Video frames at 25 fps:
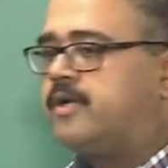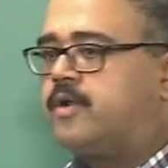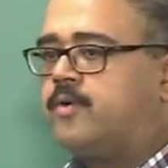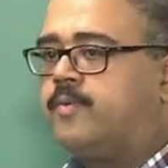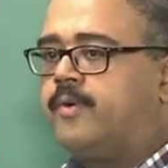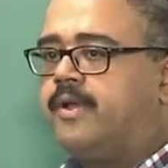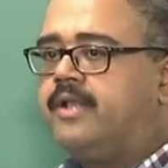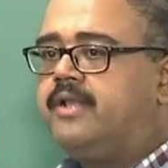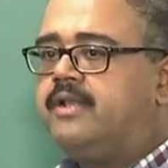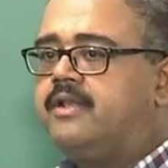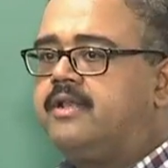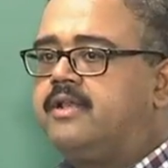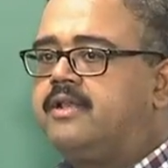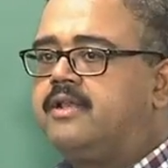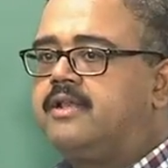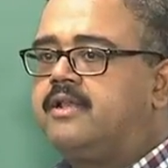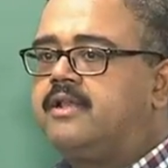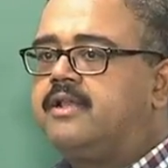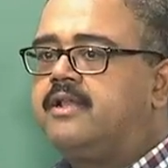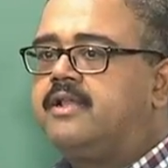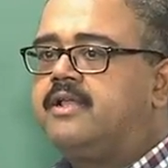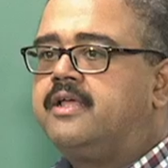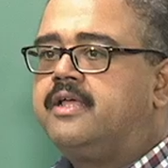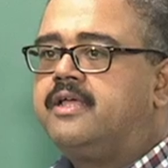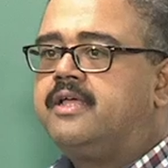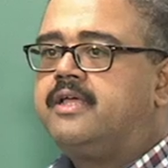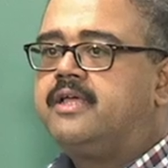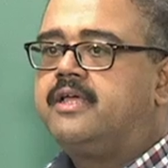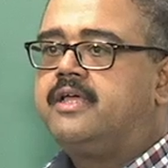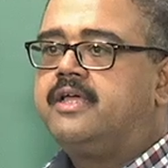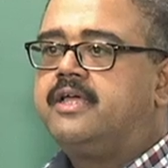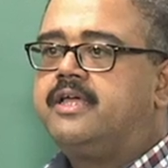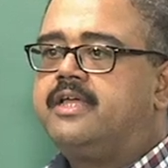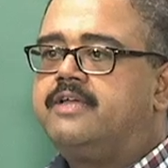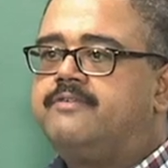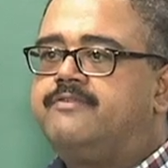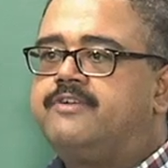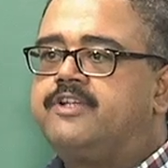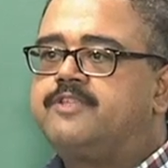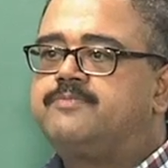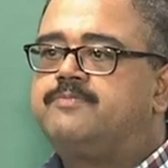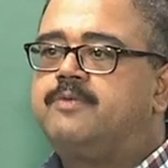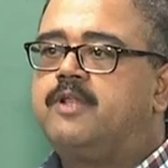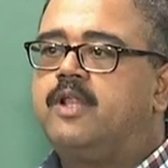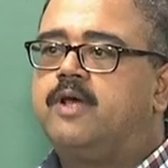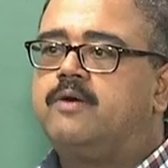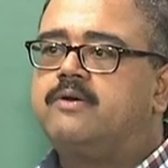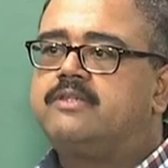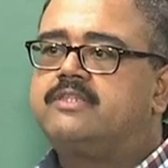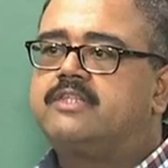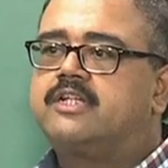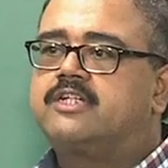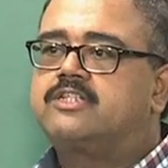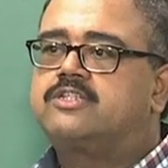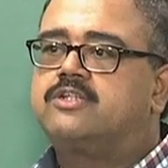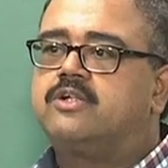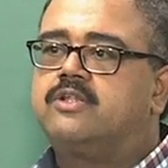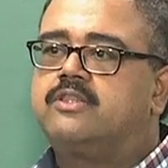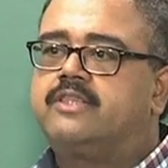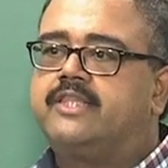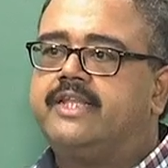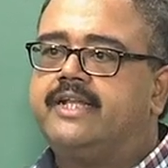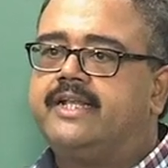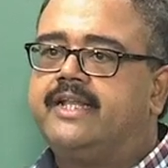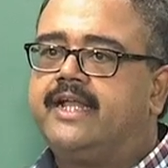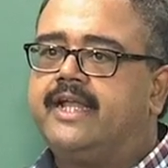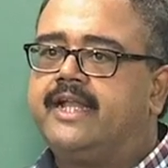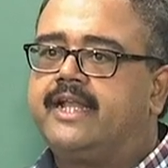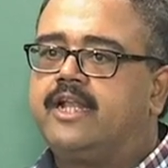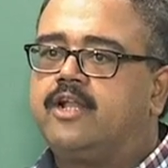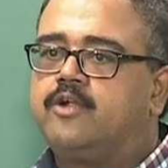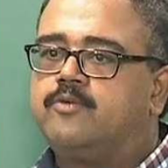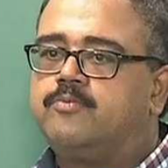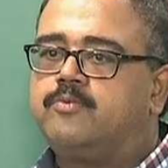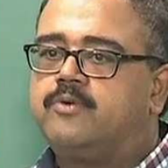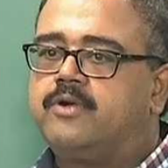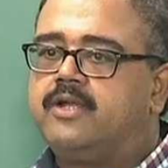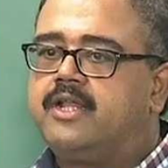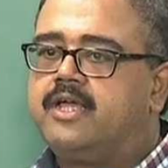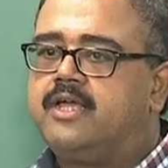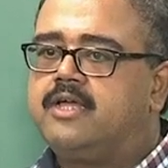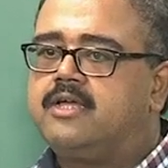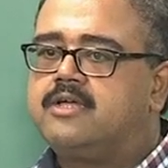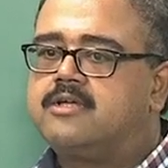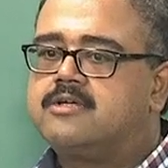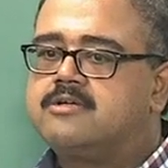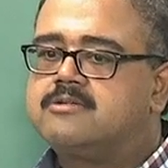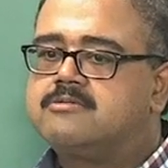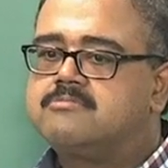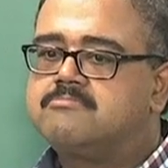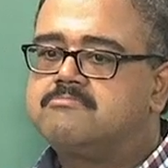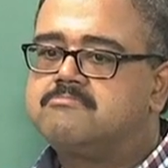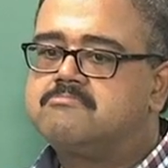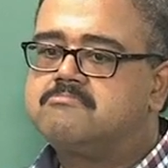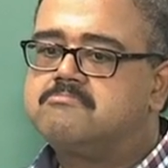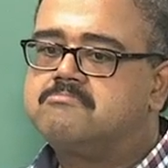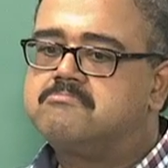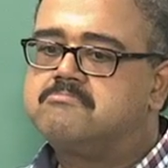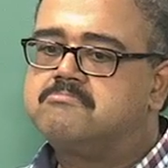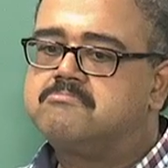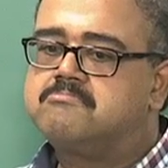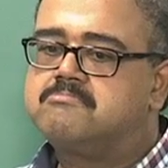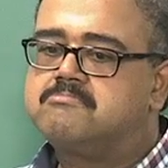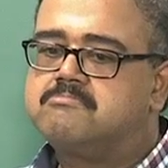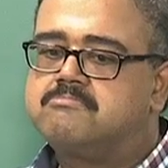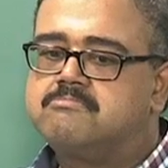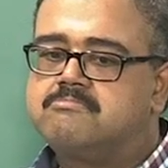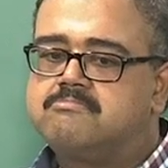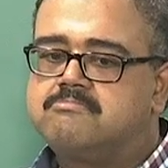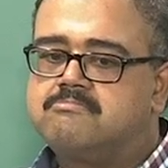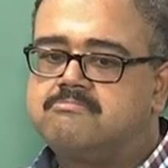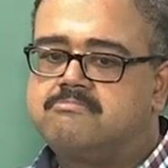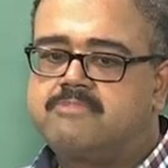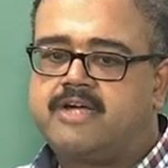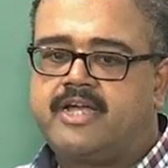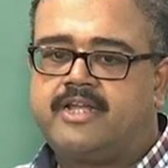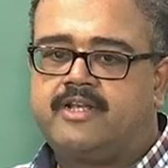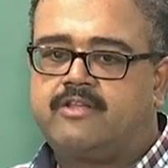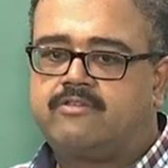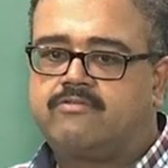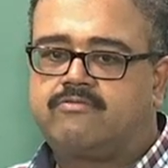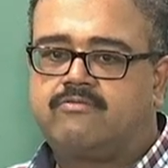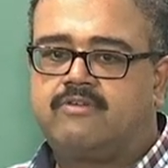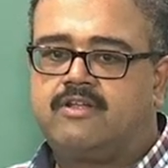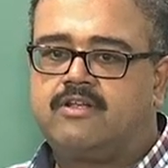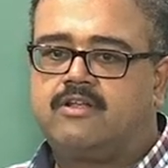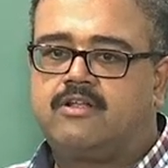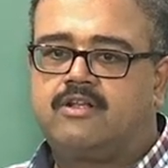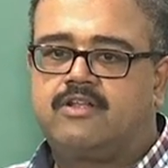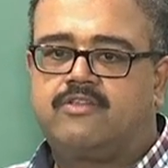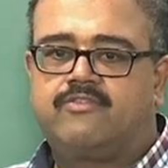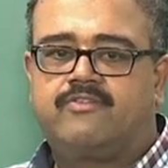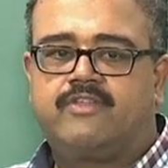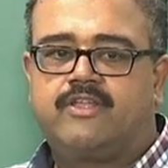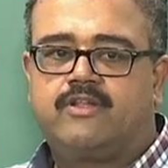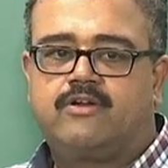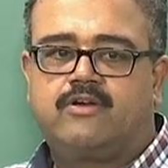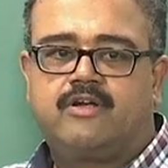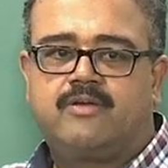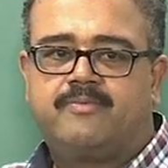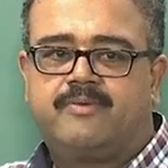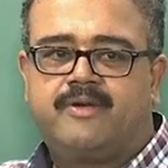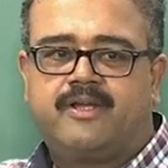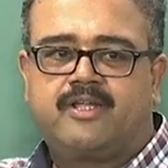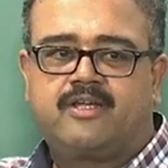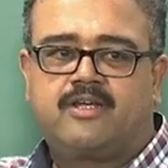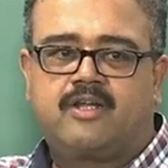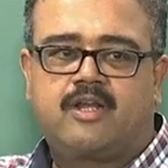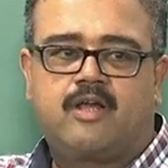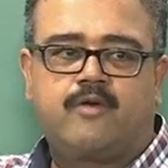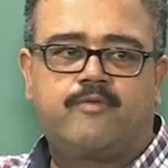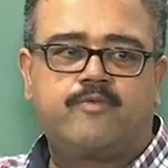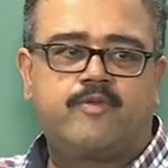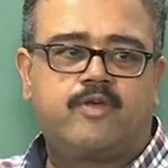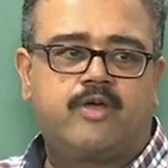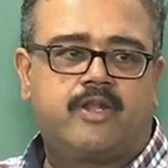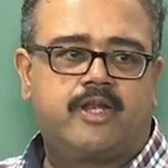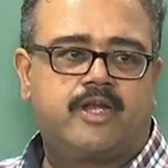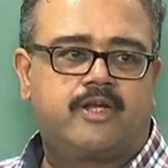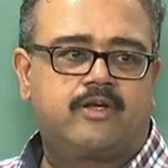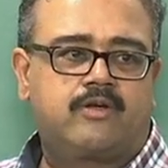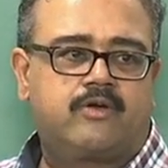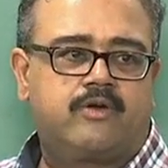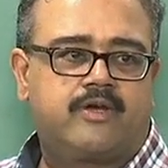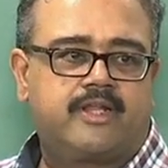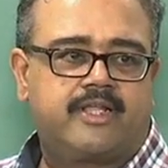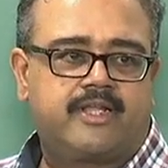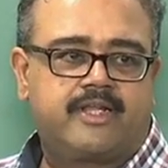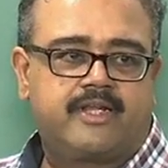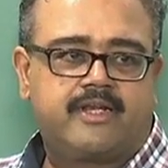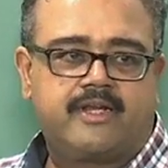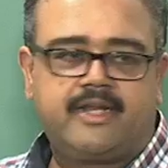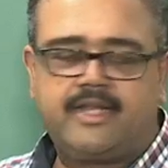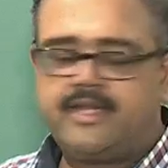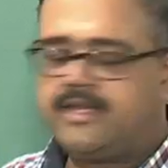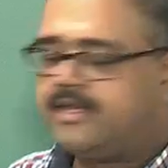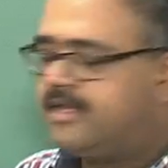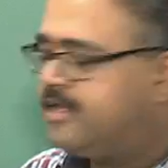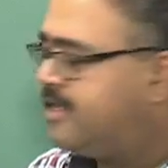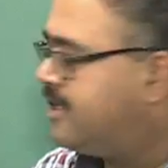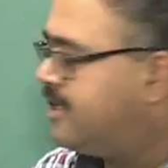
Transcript: a 1. If it is below a threshold theta, it will output a -1 or a 0 depending on how you are encoding it, right.